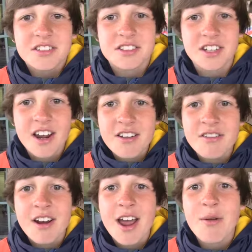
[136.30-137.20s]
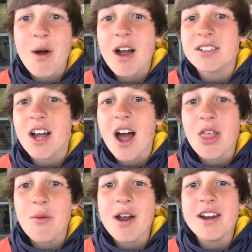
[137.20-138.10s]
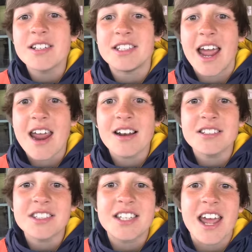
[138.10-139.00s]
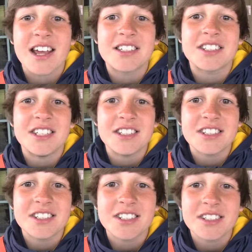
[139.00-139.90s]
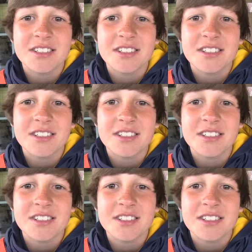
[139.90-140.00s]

Second grade walked all the way to Dallas, Texas.